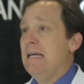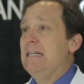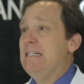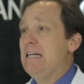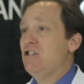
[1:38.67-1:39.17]

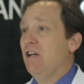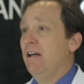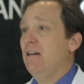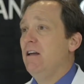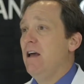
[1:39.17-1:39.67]
In
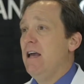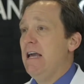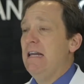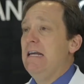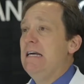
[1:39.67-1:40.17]
addition,
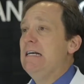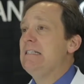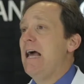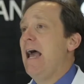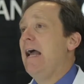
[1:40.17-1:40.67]
it
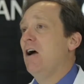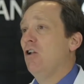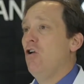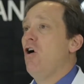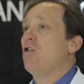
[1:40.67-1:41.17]
is a
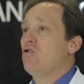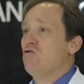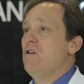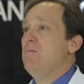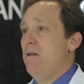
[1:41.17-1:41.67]
longer
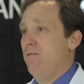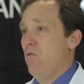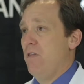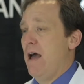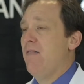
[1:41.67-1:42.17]
treatment
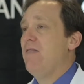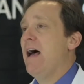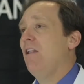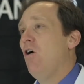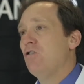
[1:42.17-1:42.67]
for that. And
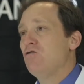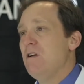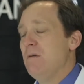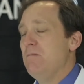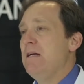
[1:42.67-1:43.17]
that long
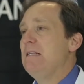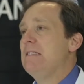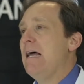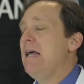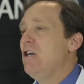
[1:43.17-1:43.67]
treatment
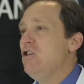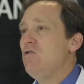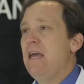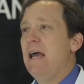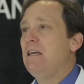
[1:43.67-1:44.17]
means that
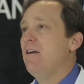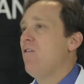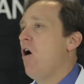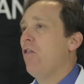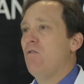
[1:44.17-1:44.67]
you can't give
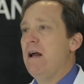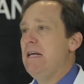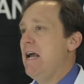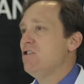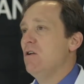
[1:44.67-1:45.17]
all the
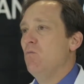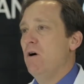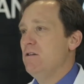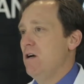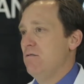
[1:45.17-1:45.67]
radiation in
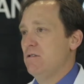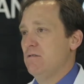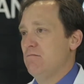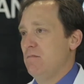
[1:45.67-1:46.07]
one dose.